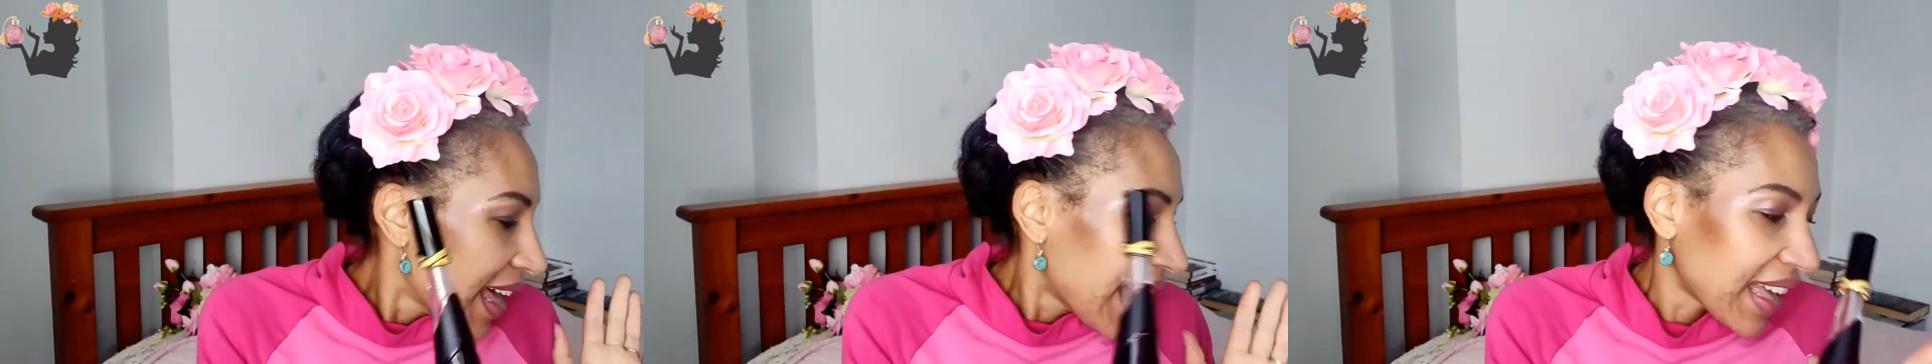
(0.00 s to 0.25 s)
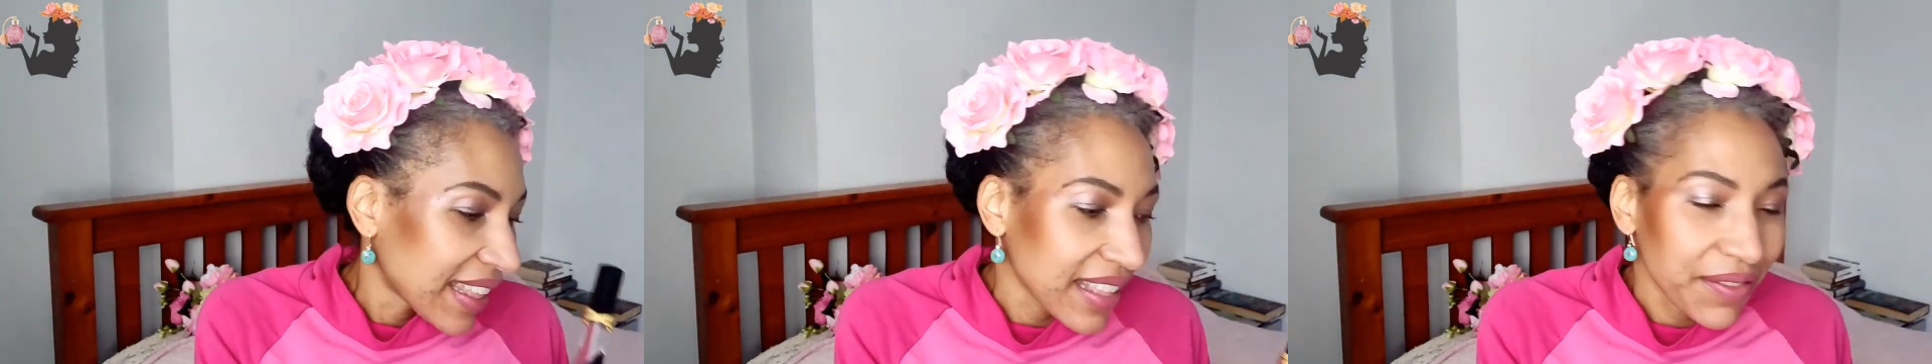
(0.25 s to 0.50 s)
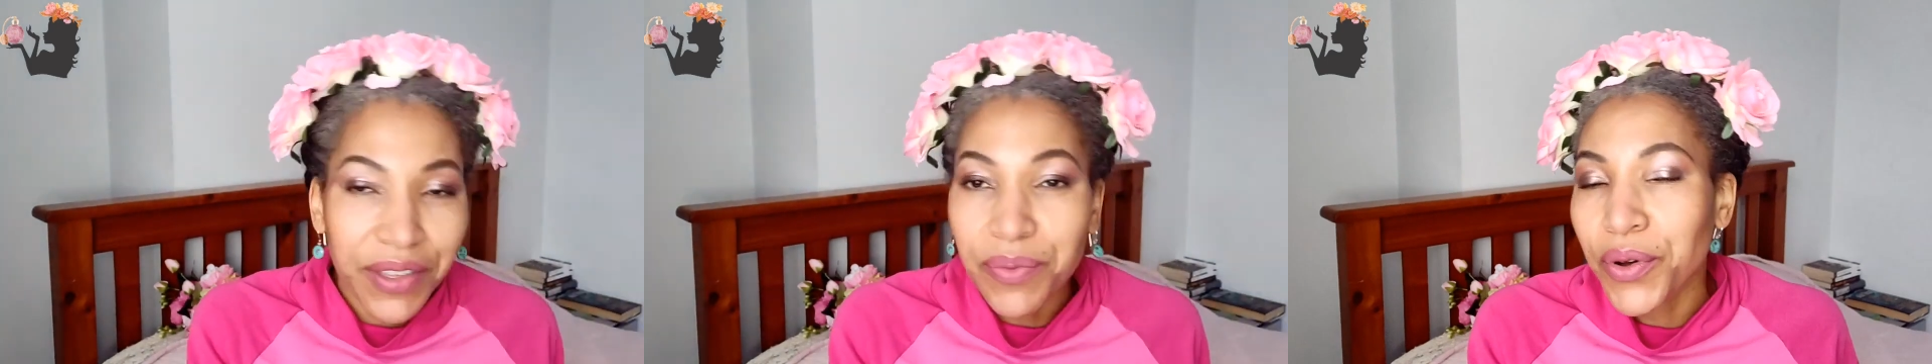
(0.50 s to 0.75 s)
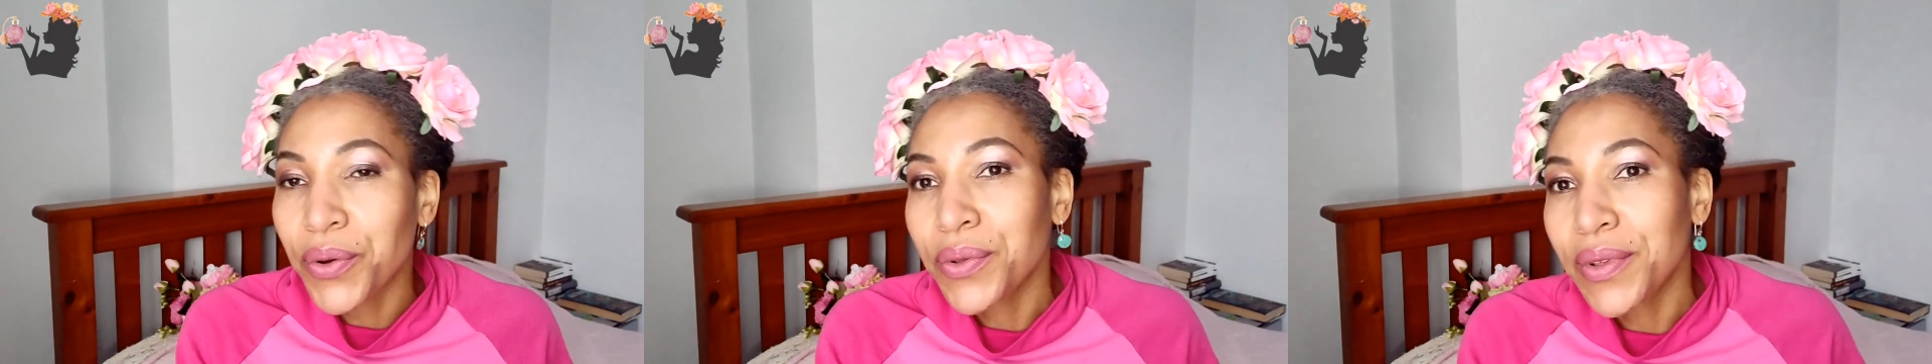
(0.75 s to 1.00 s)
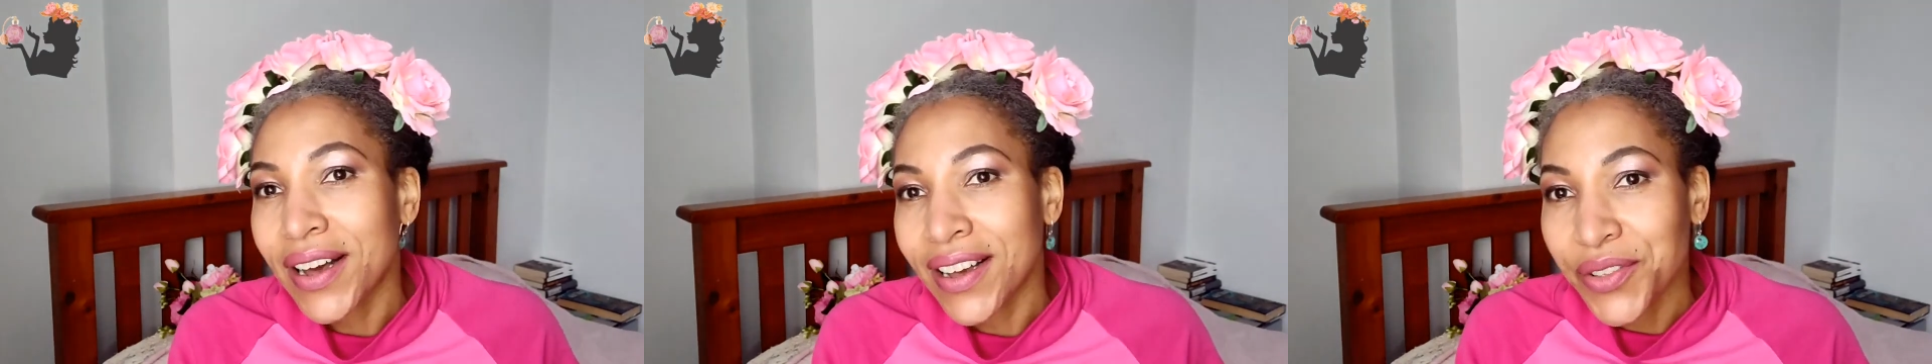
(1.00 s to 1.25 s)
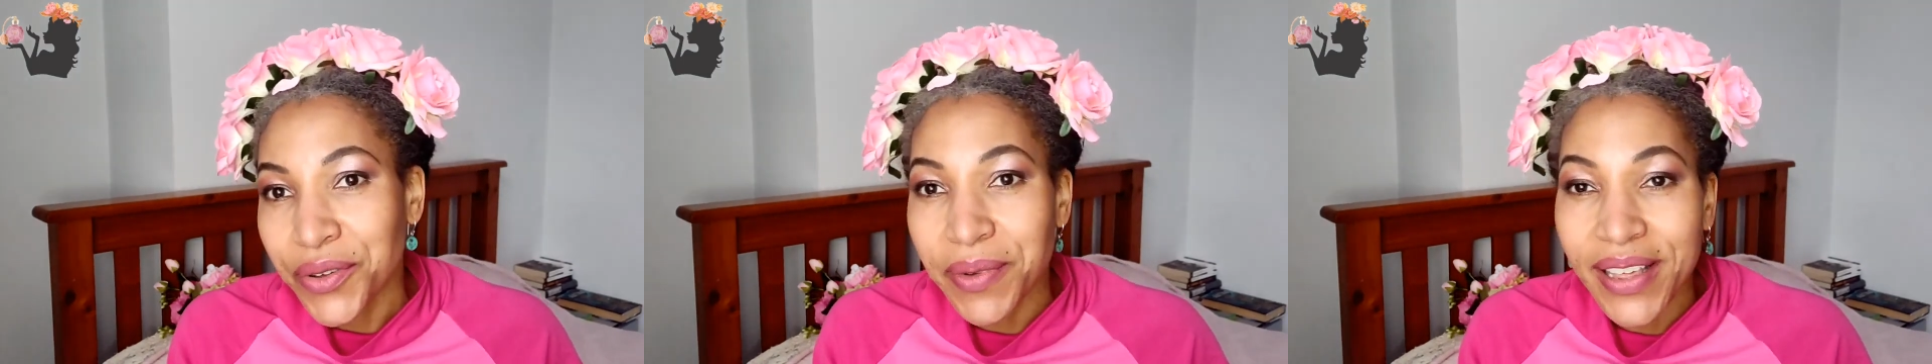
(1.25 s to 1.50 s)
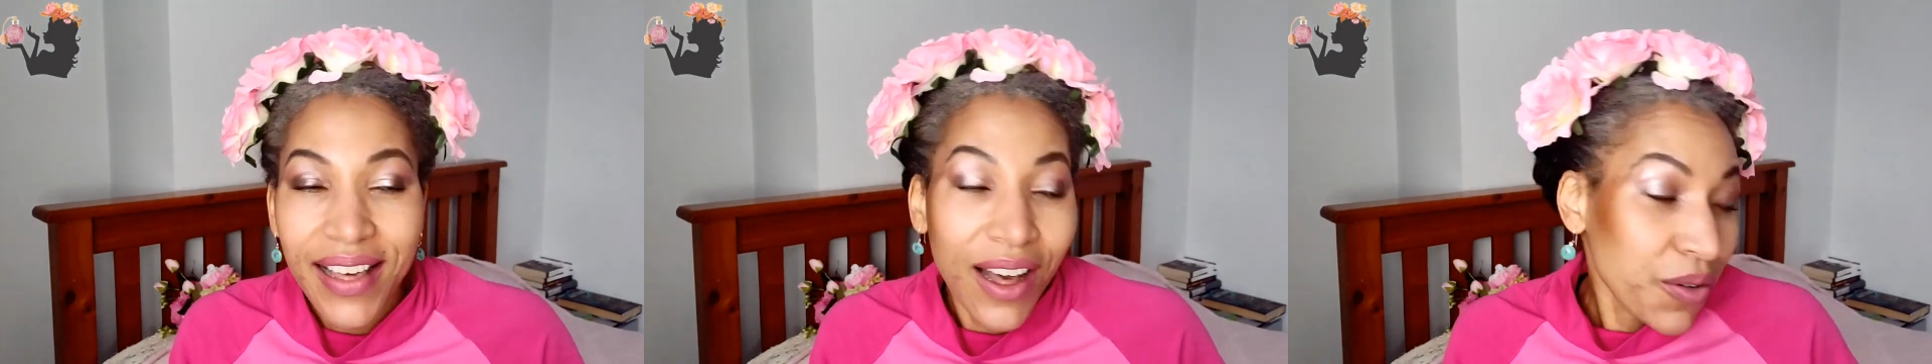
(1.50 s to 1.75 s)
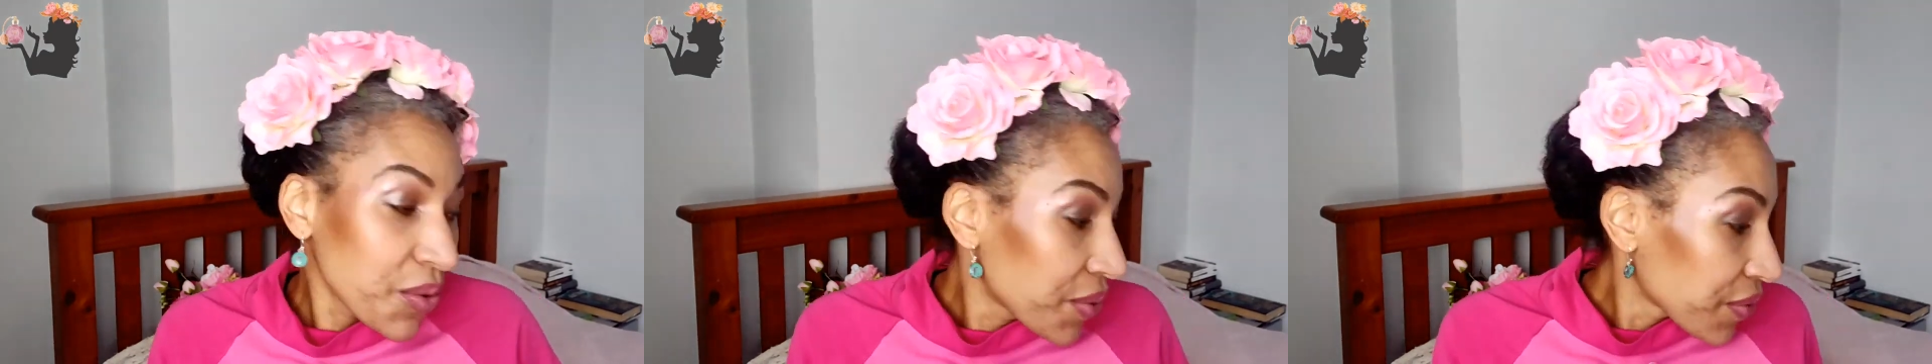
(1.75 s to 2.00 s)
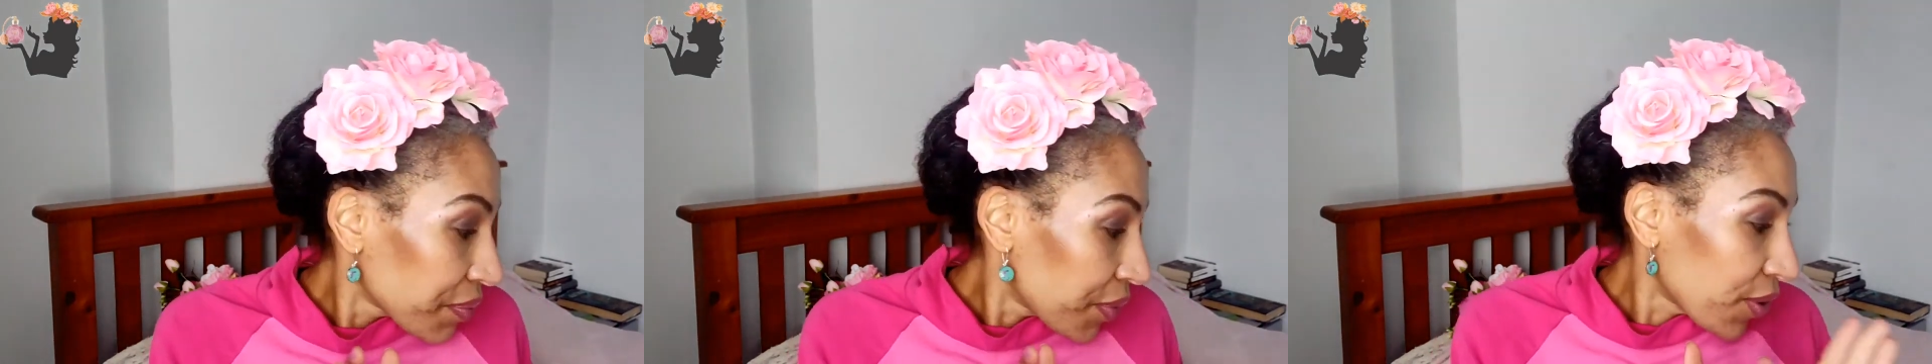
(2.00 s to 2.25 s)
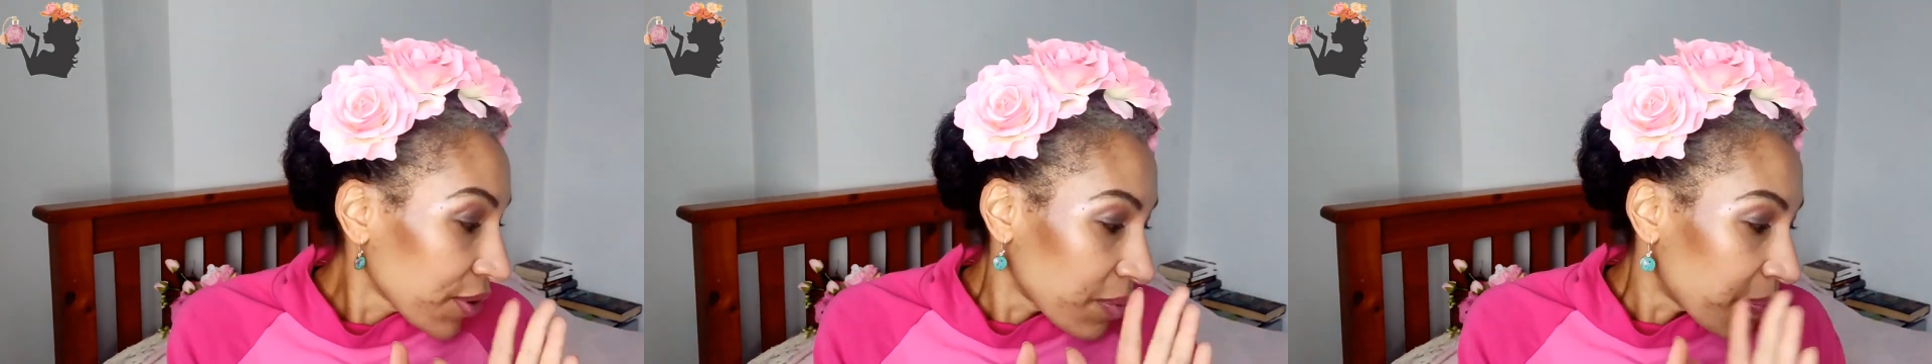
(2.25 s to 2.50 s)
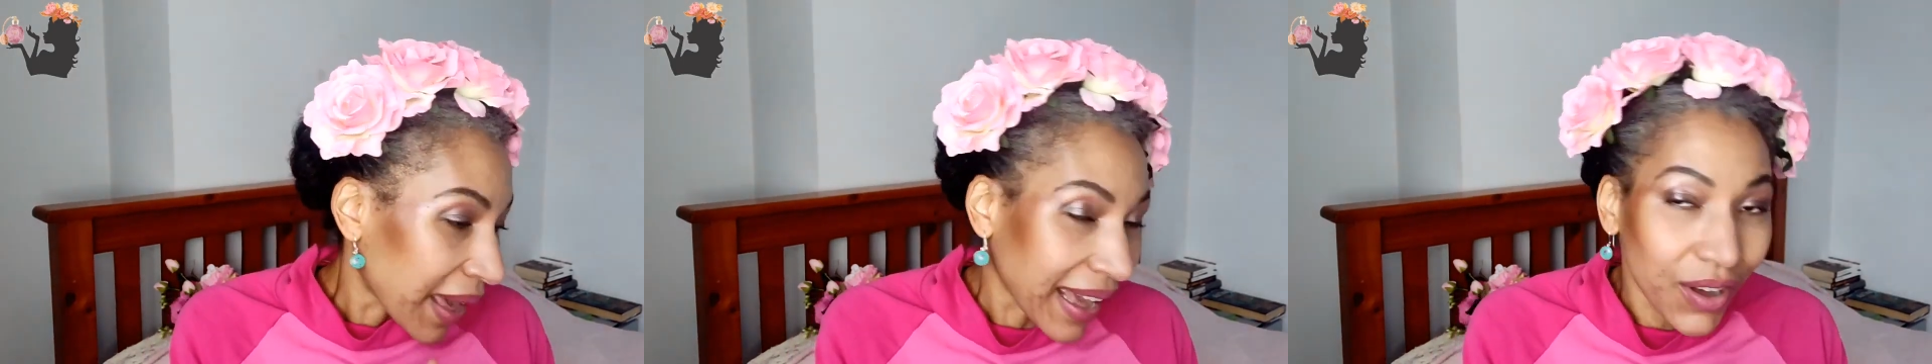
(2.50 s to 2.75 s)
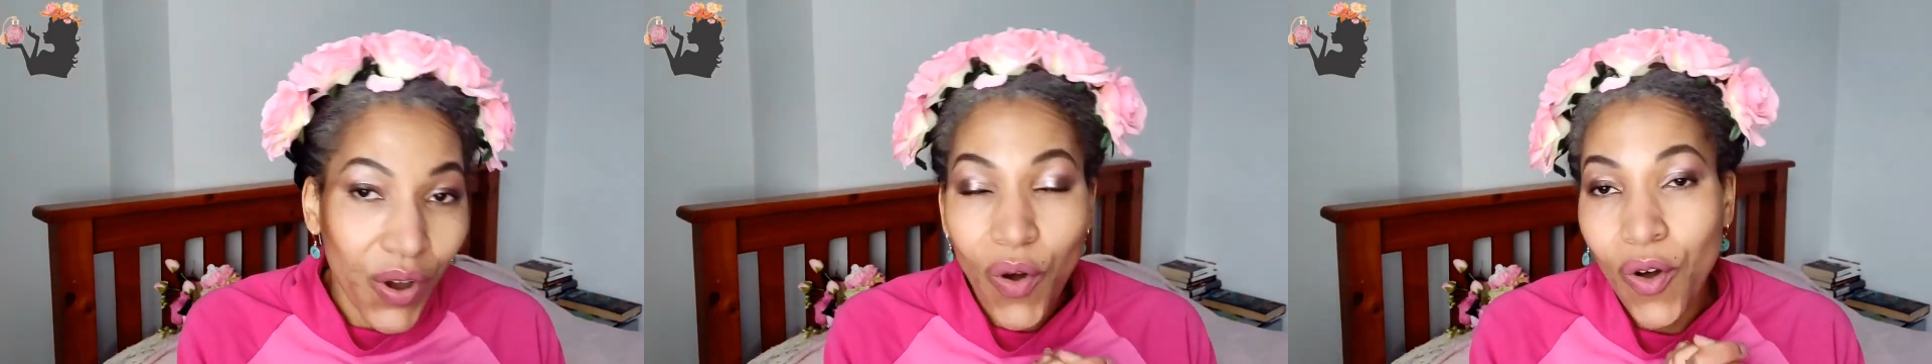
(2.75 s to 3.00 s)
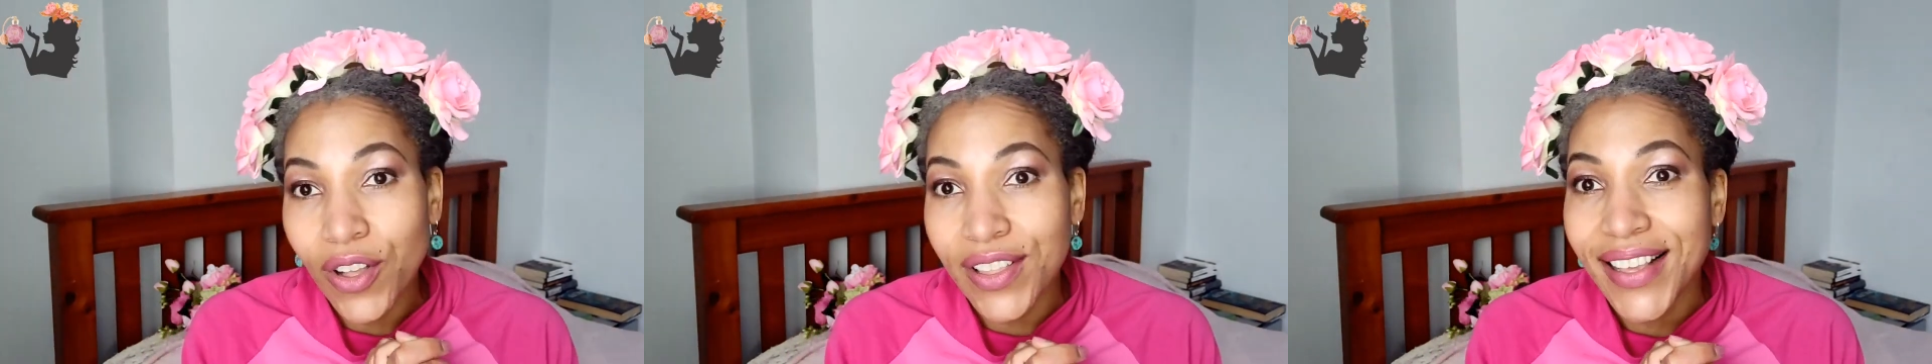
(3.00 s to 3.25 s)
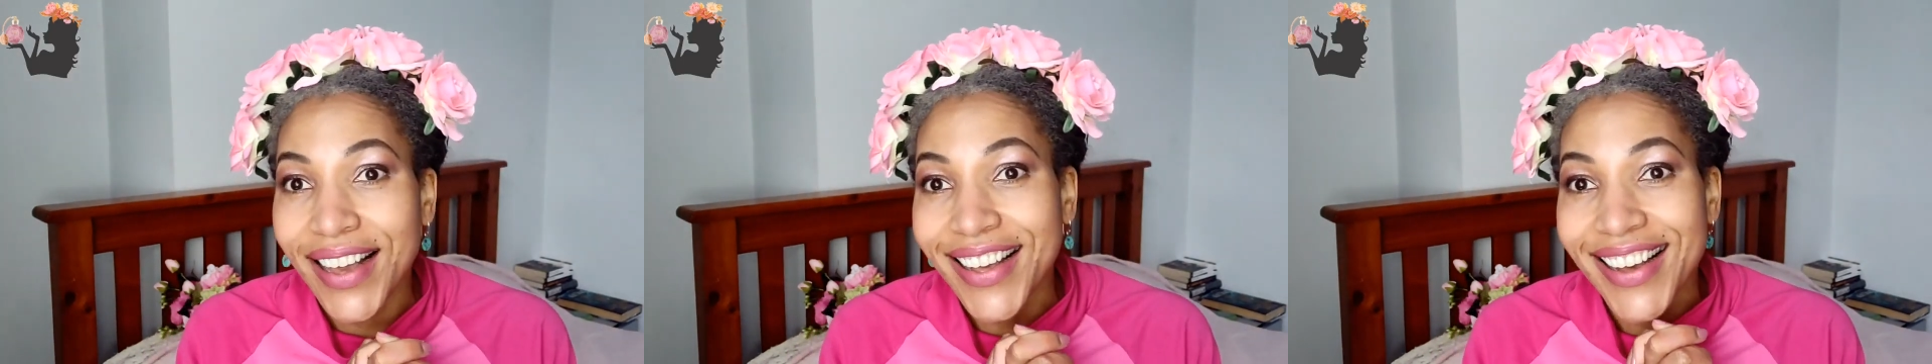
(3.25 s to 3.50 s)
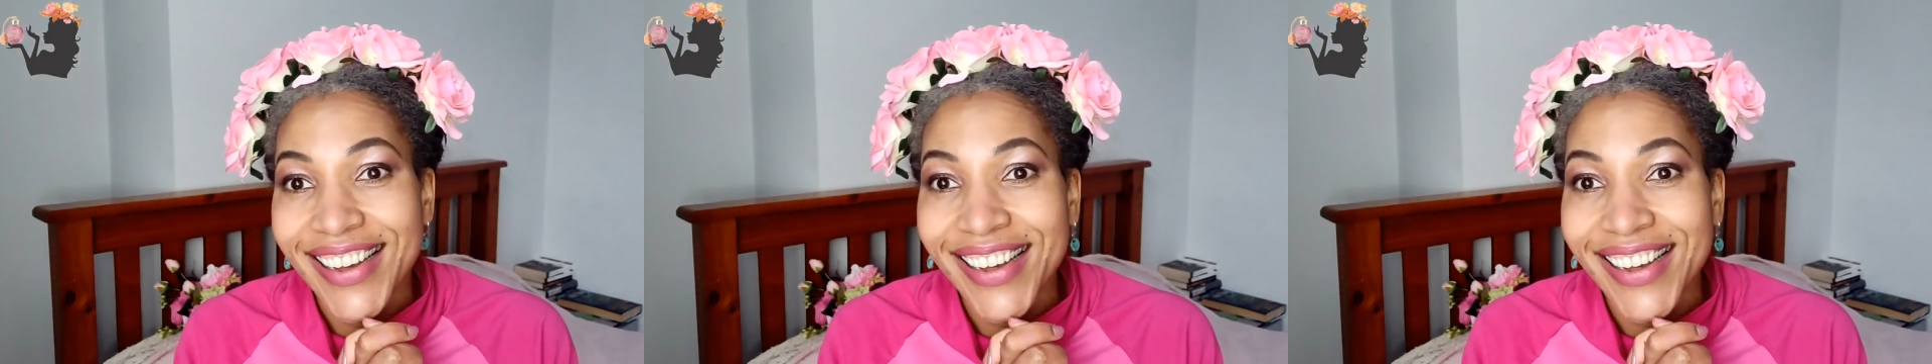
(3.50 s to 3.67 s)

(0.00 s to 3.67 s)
I love them all uh, so much. I will report back on uh,